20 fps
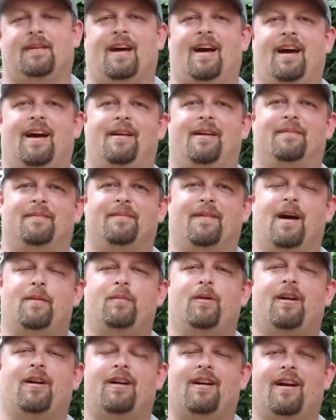Hi, I'm
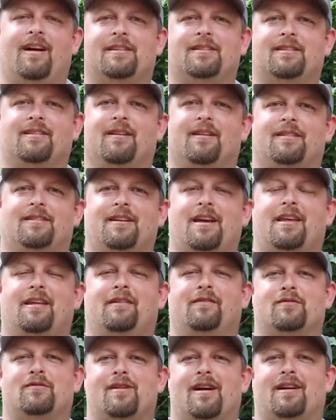Eric Keisler,
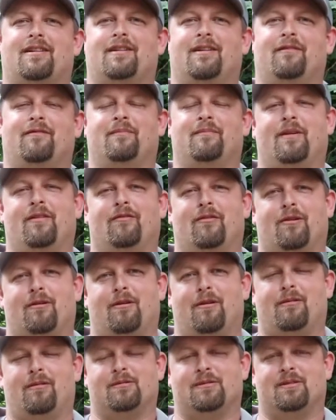Executive Director from Beaver
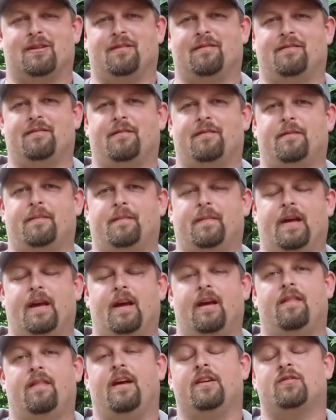Creek Reserve.
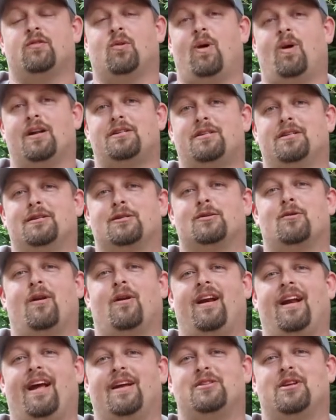Thanks for watching this
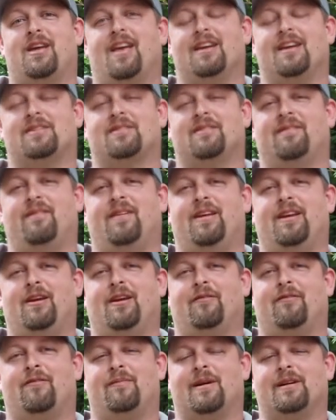great educational video
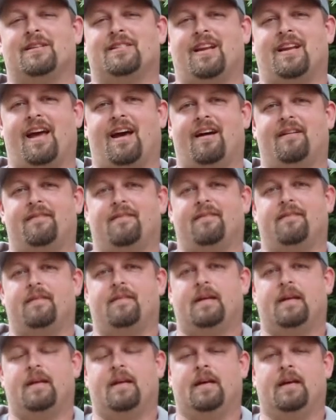from our staff.
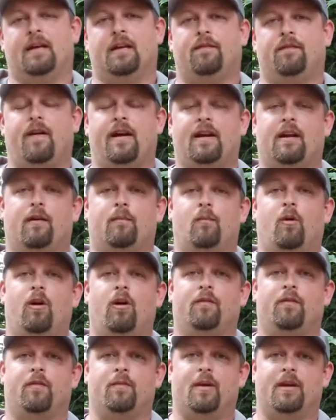To find out more
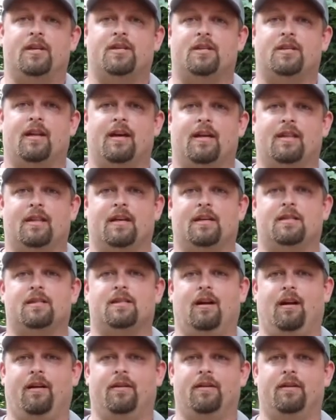information like this and
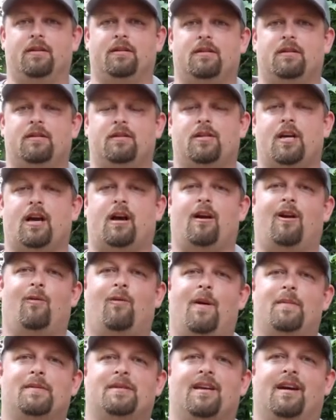others, check out our
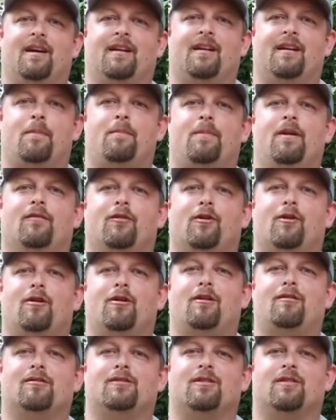website at
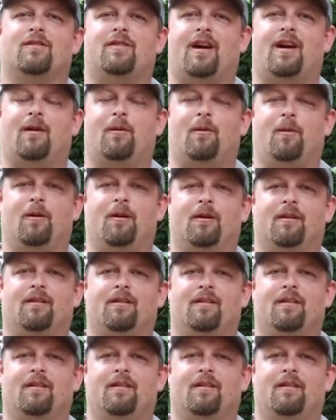beavercreekreserve.org.